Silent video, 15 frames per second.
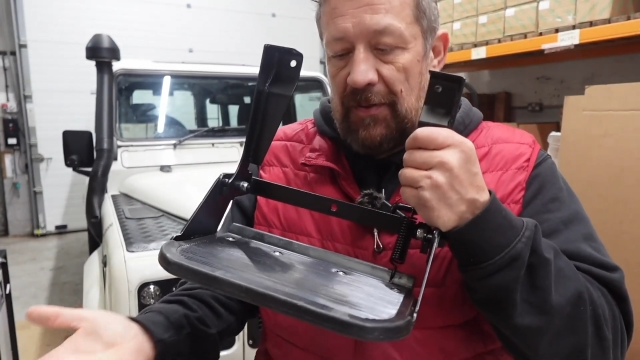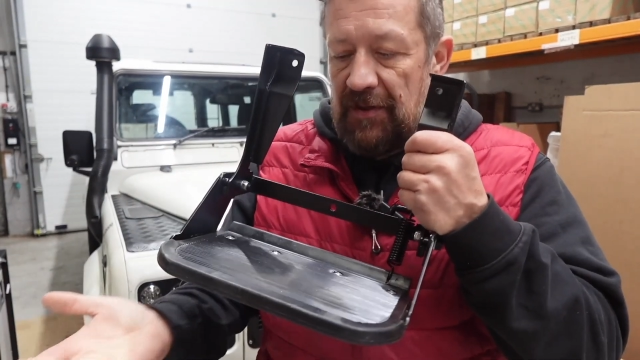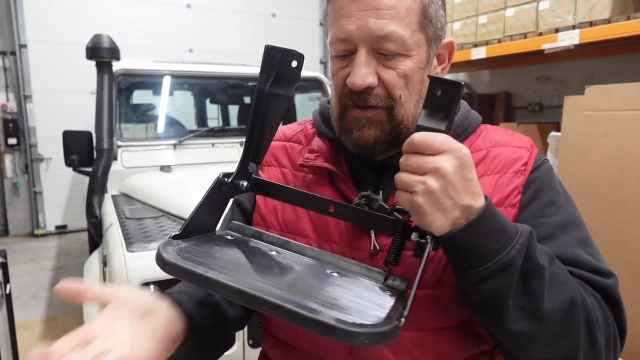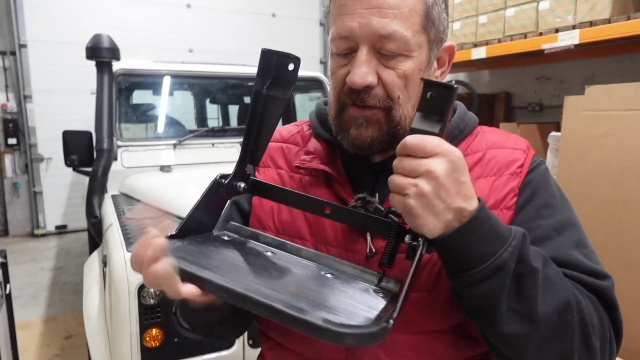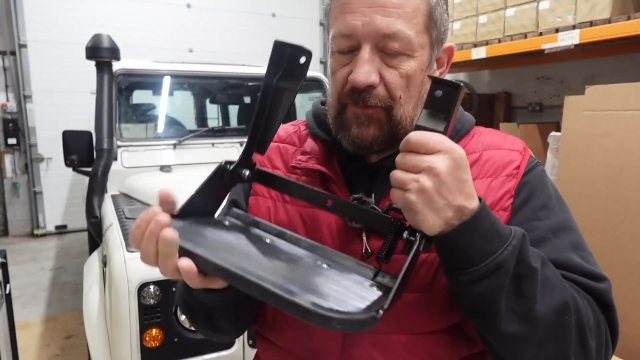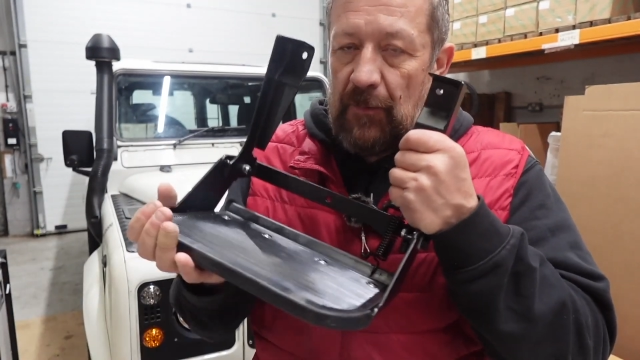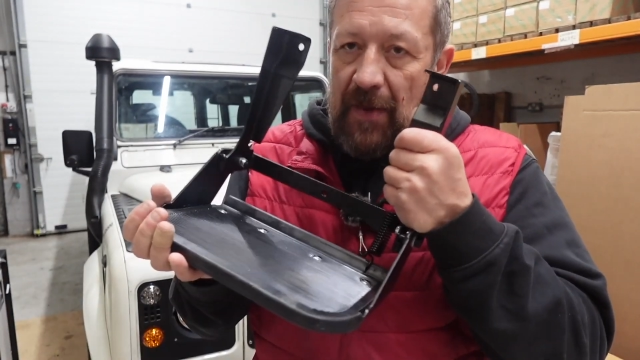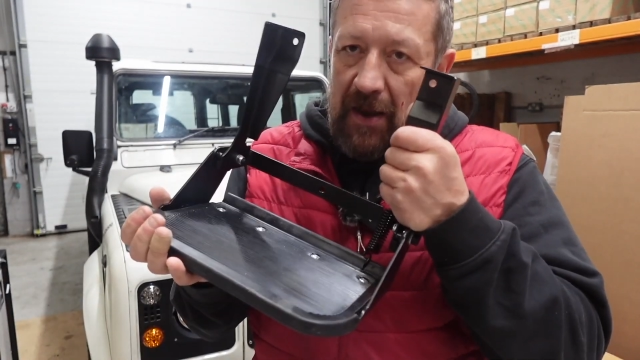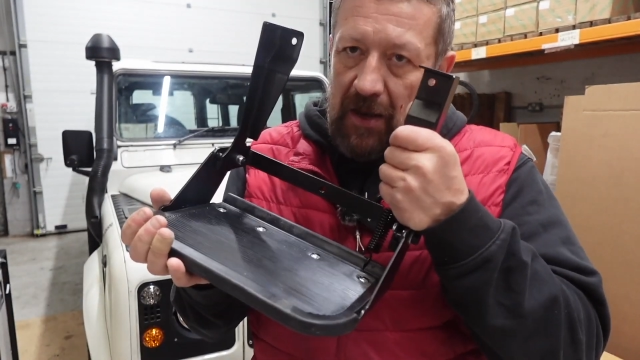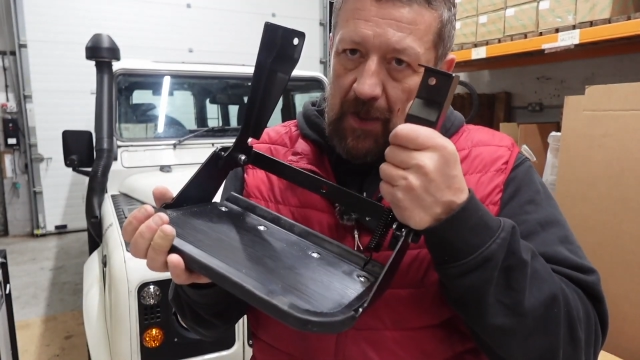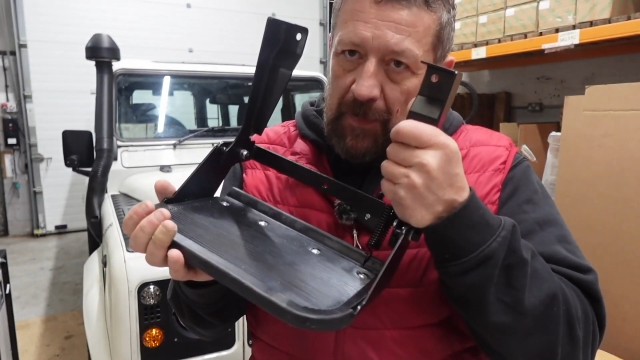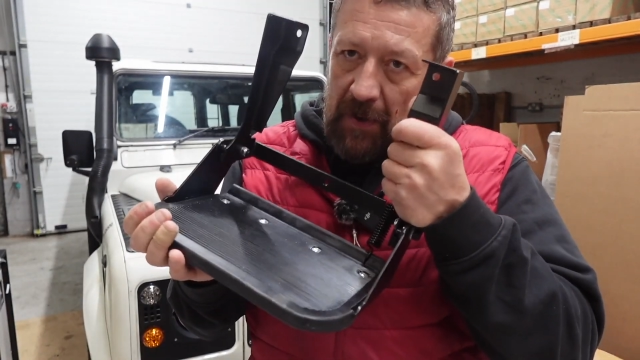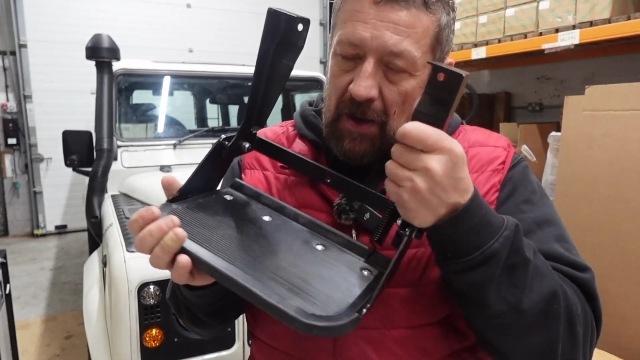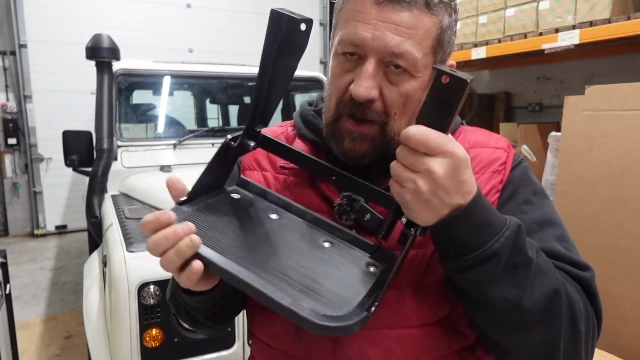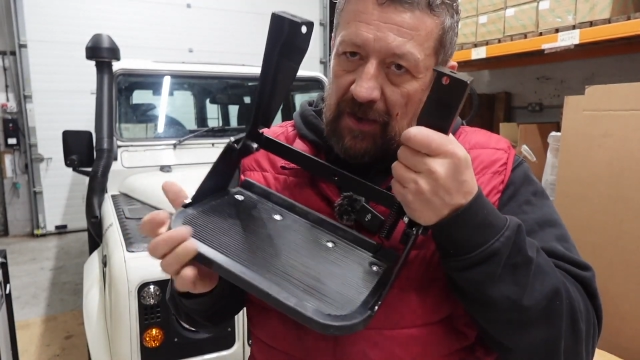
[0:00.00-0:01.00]
This is from LR
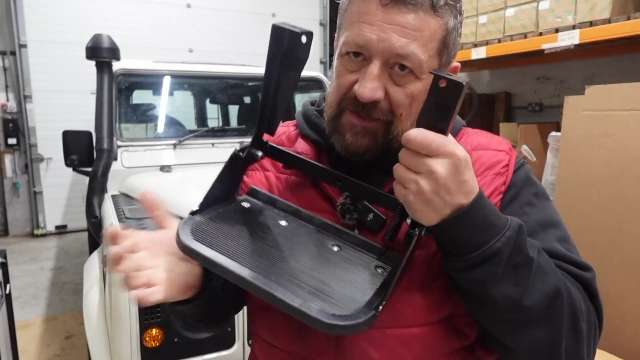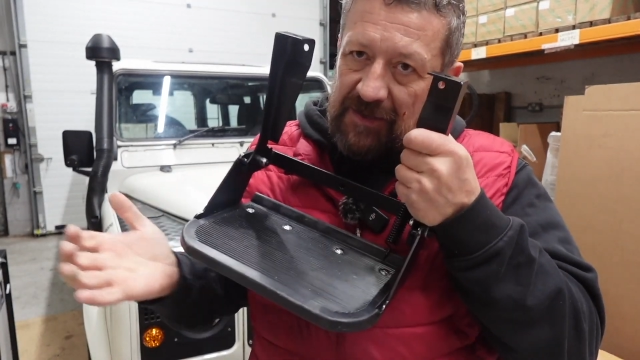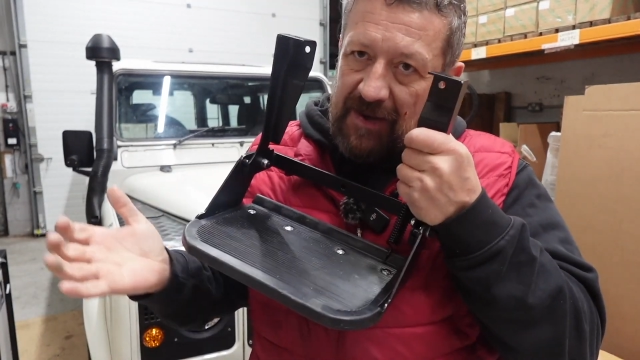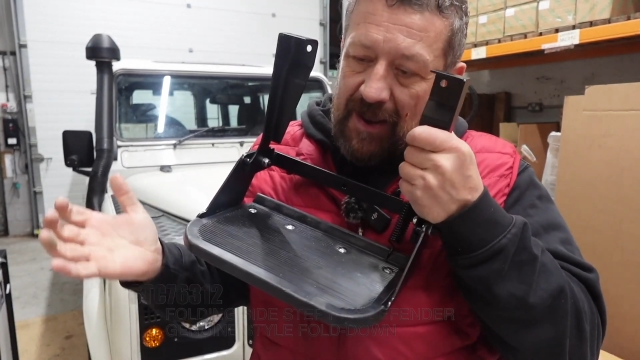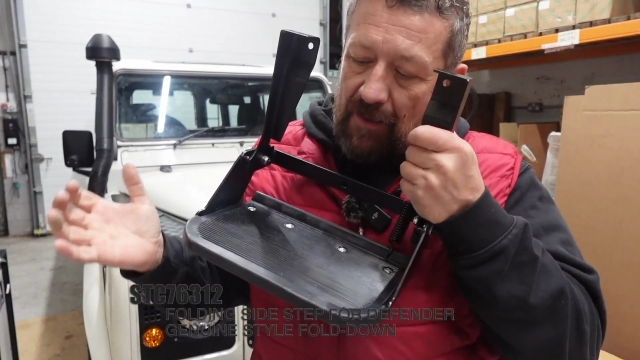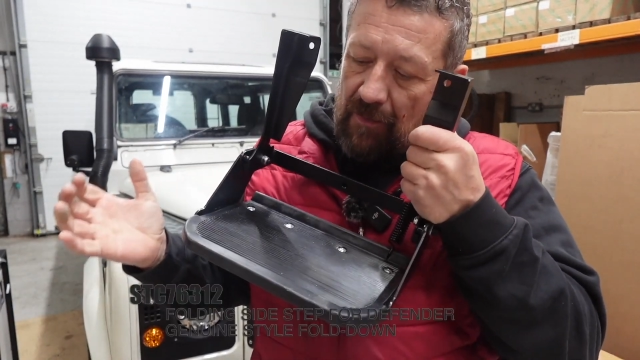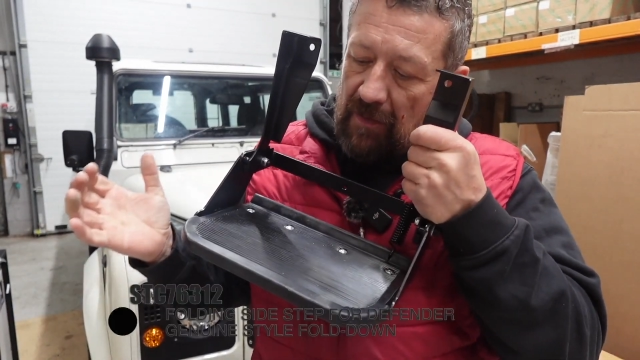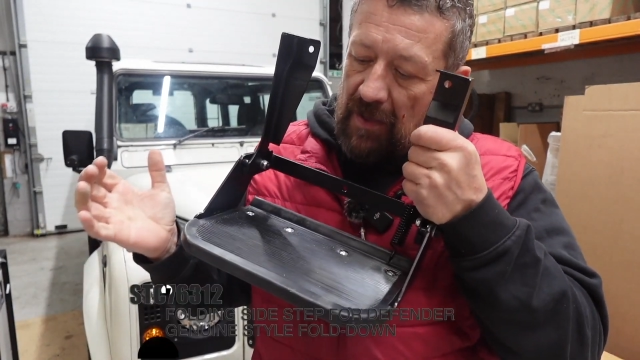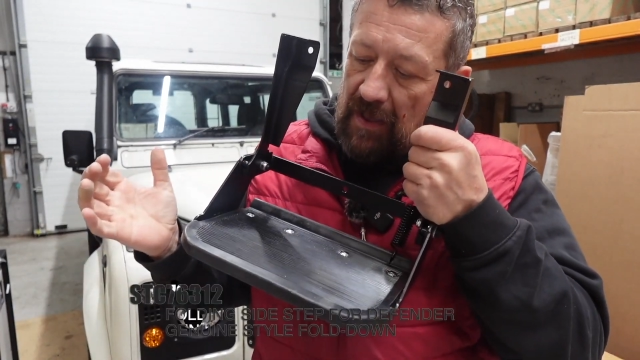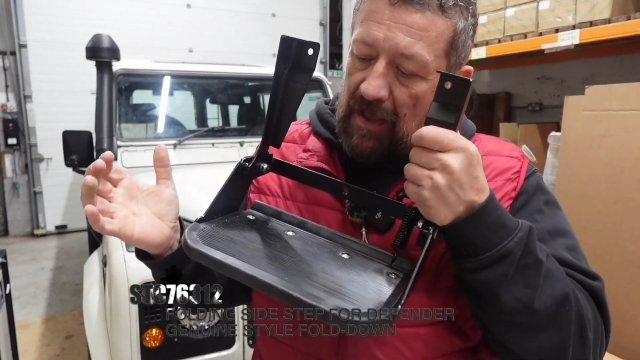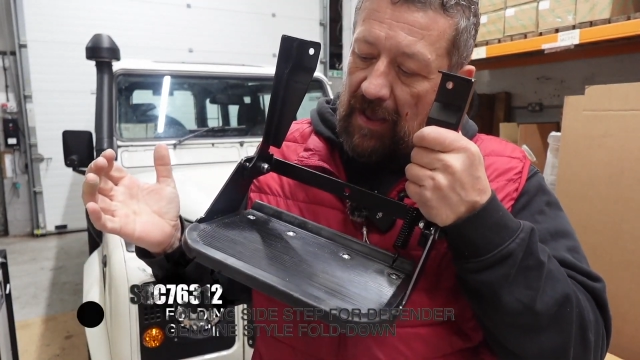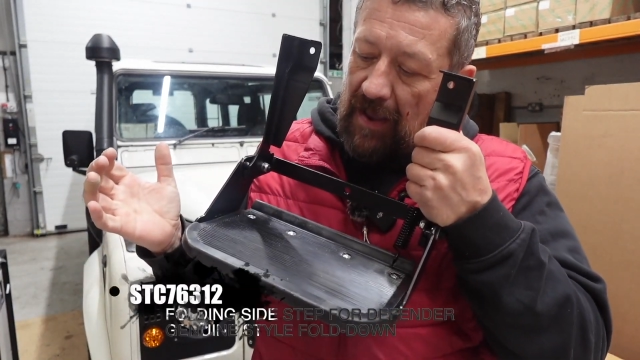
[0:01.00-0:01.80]
Parts. Now